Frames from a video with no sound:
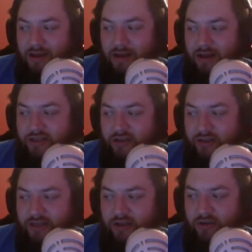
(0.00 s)
Uh, so
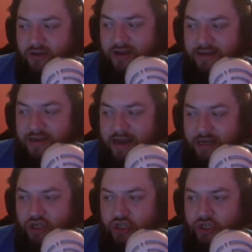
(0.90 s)
let's go ahead and
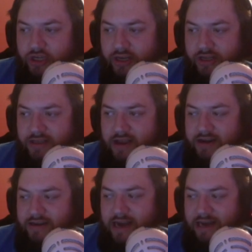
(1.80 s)
attach. It's
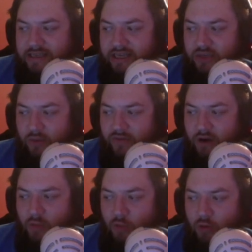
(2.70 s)
not a task because we've
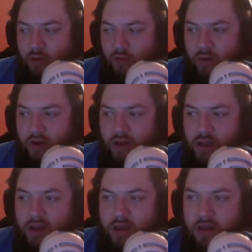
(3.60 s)
already worn one.
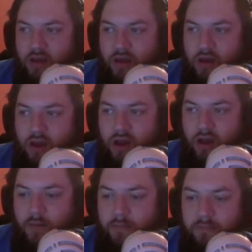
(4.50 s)

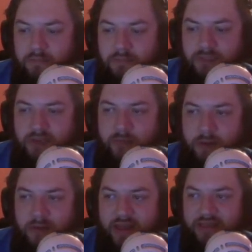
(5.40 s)
Um, somebody
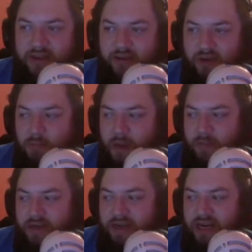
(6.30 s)
made it sound like there
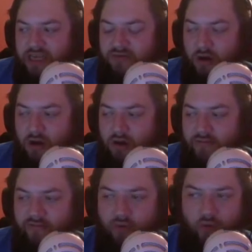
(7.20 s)
might be a task for all
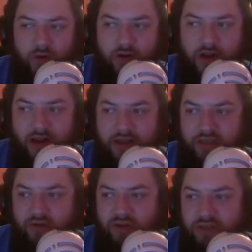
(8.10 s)
four god
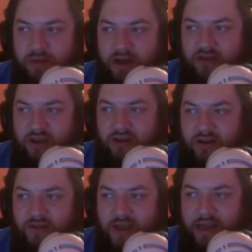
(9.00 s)
swords, but I think you
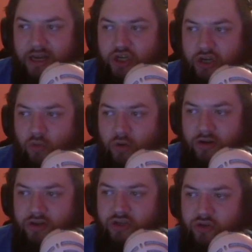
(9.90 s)
need the ancient
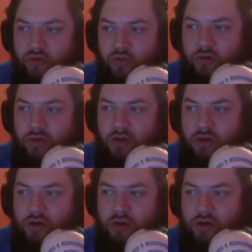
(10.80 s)
one too.